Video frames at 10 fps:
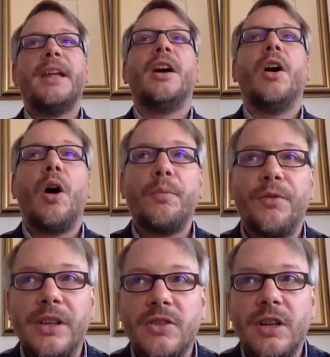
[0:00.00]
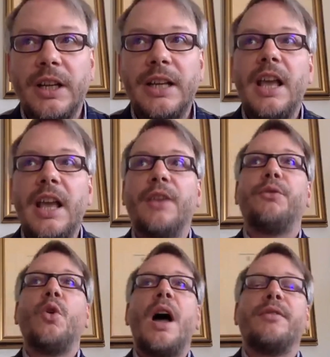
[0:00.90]
Obviously, if you
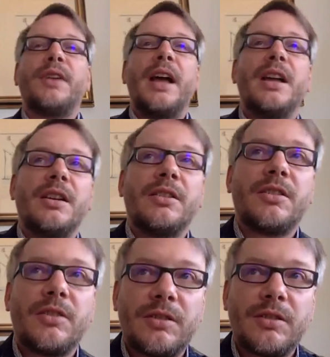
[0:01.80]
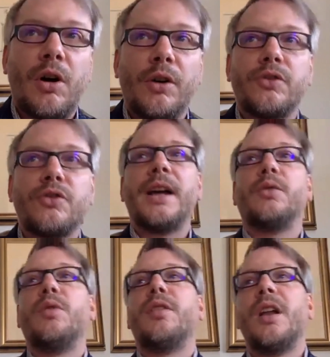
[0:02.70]
have a contract with
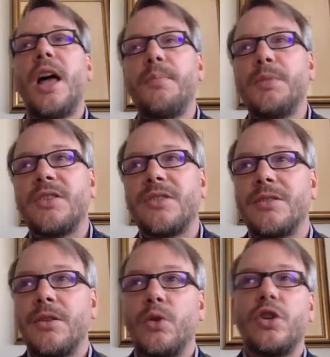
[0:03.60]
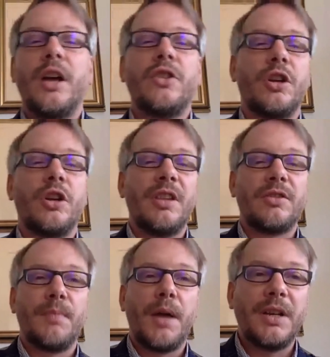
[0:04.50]
a Leibniz association, this might
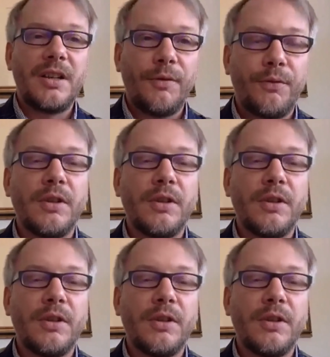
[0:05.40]
be different.